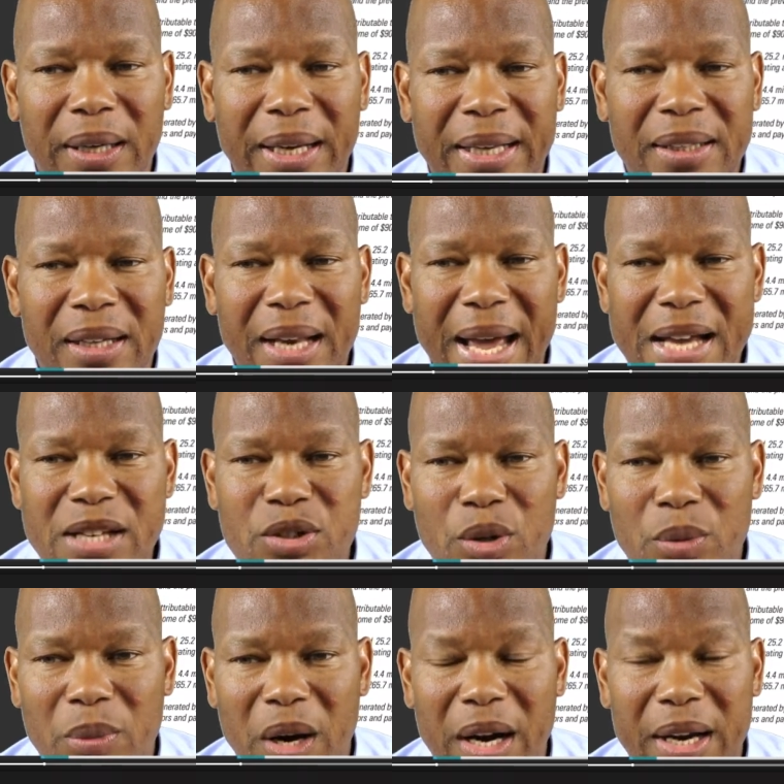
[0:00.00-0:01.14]
in the leisure
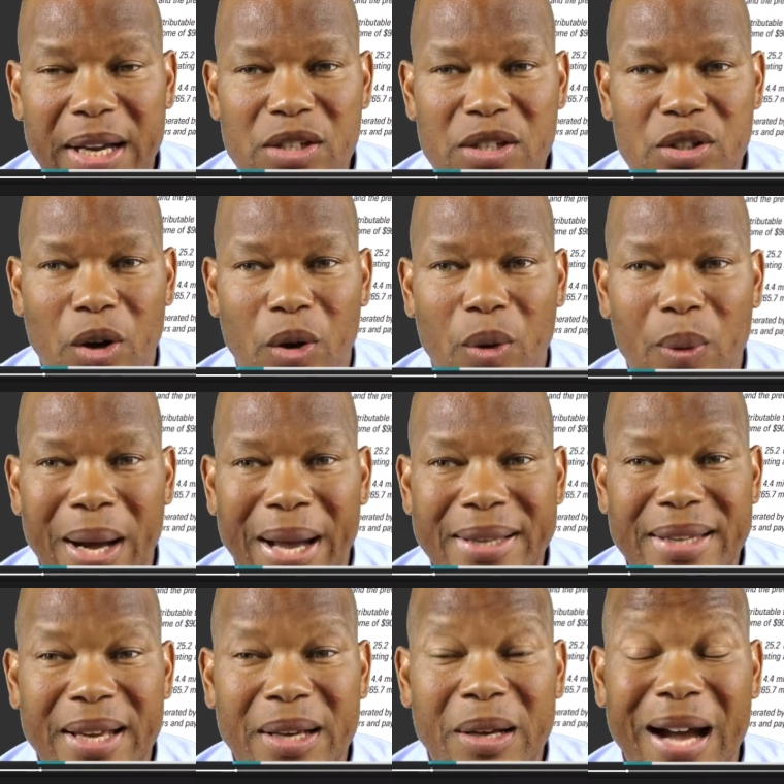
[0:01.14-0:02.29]
market, so I
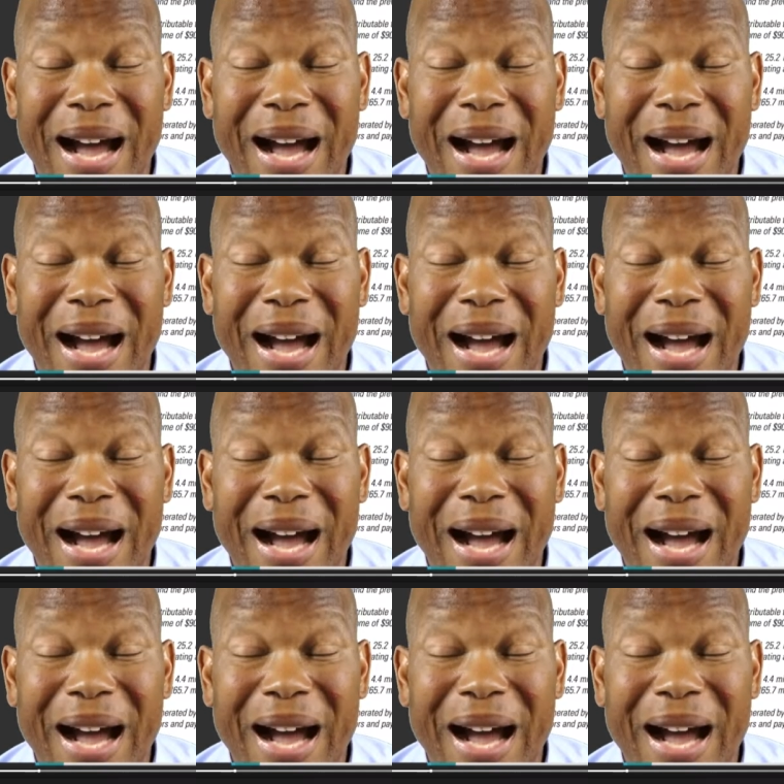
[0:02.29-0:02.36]
think